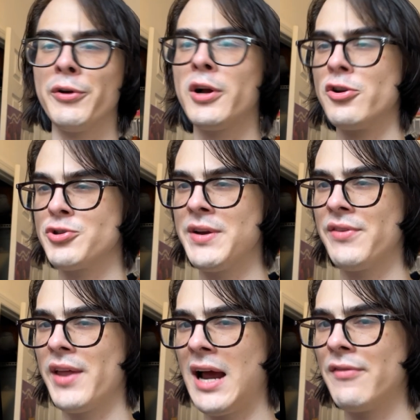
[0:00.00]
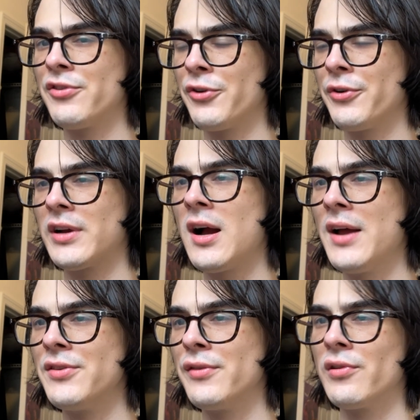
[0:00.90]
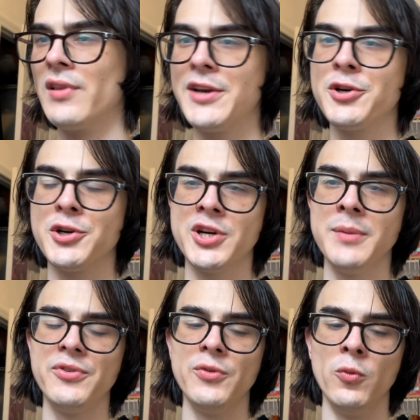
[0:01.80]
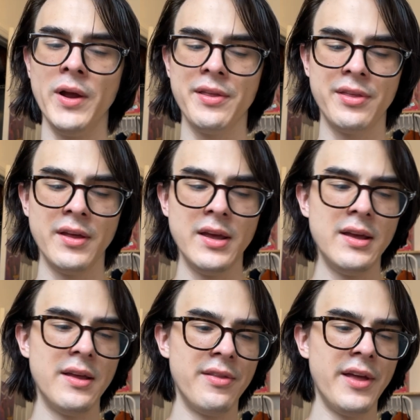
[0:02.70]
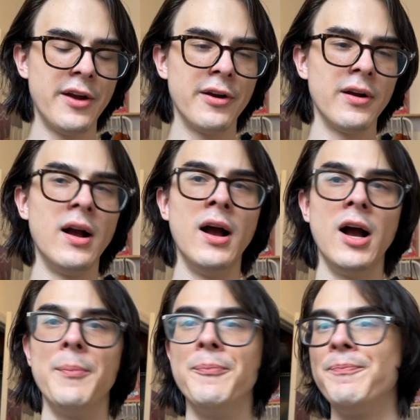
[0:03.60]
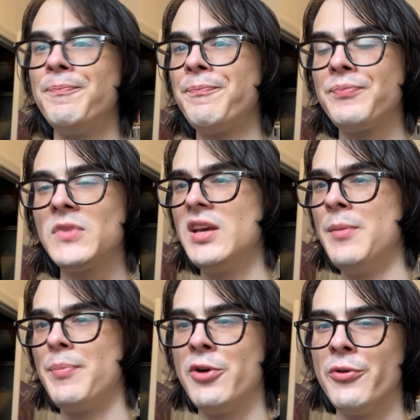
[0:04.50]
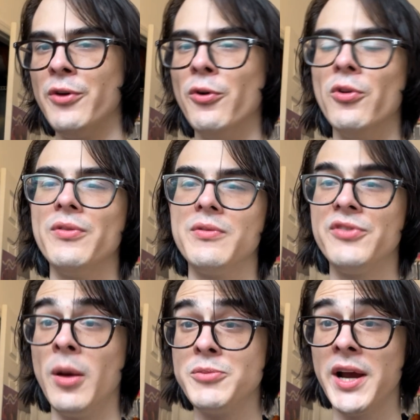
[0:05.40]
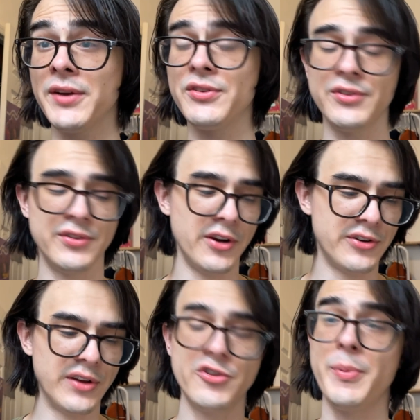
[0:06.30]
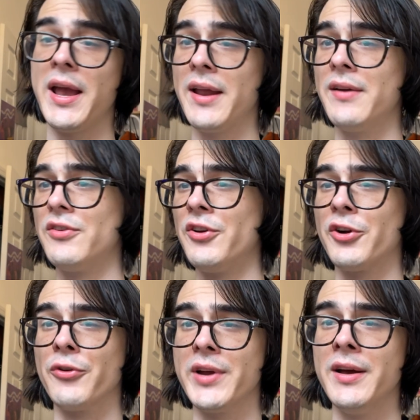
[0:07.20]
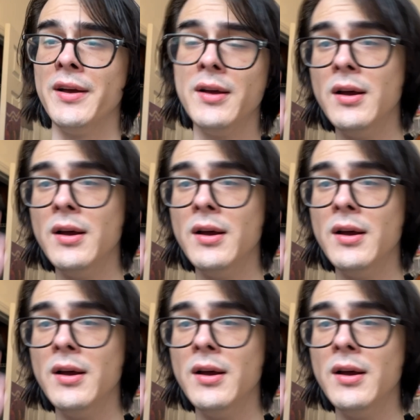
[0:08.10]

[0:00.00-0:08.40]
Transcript: countries that have certain kinds of relationships with their imperial subjects, such as Japan to Korea,